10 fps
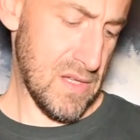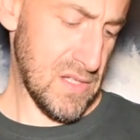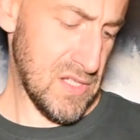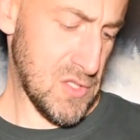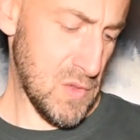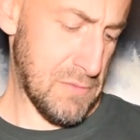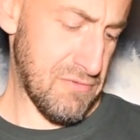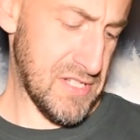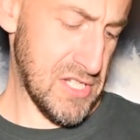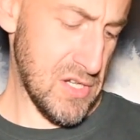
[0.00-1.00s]
Swiss
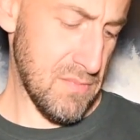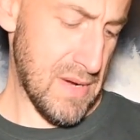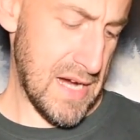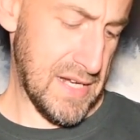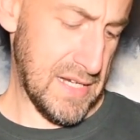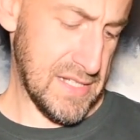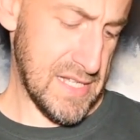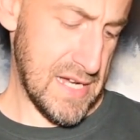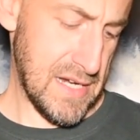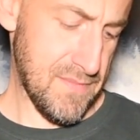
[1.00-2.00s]
Precision Binding
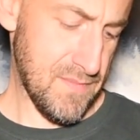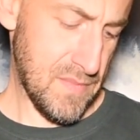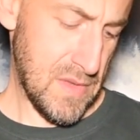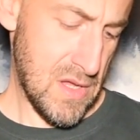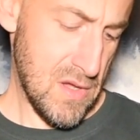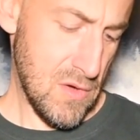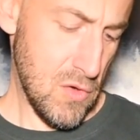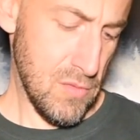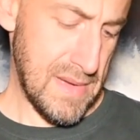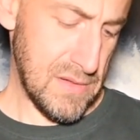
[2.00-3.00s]
Design,
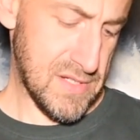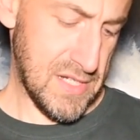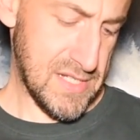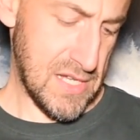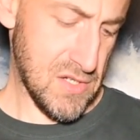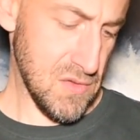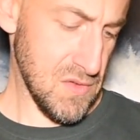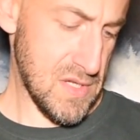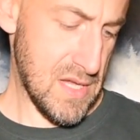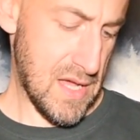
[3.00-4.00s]
all mountain
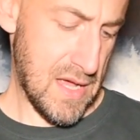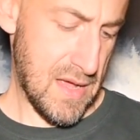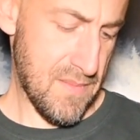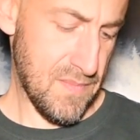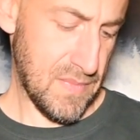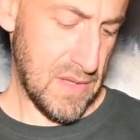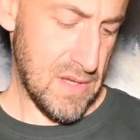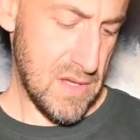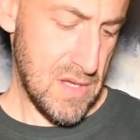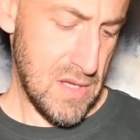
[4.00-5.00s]
essentials, and
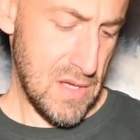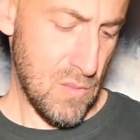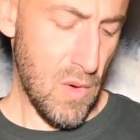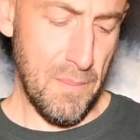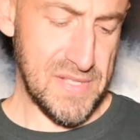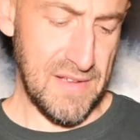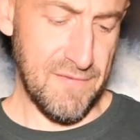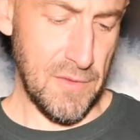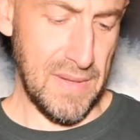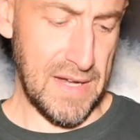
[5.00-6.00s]
1%
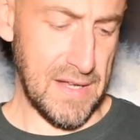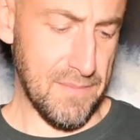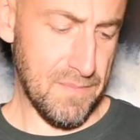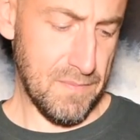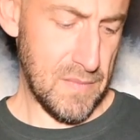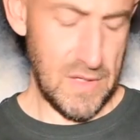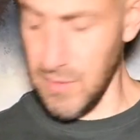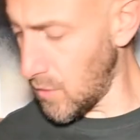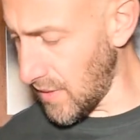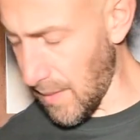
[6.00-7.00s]
for the planet. I
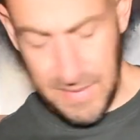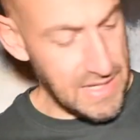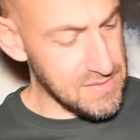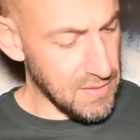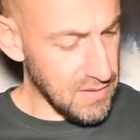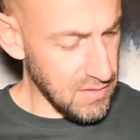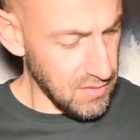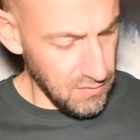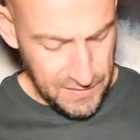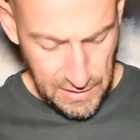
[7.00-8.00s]
don't know what that means, but
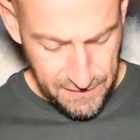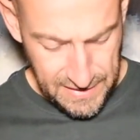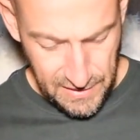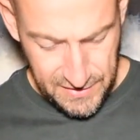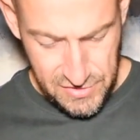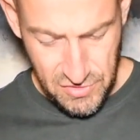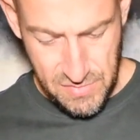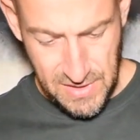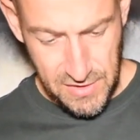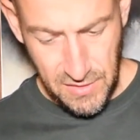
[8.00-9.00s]
hopefully I'll find out in the
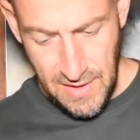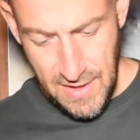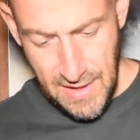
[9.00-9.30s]
instruction manual.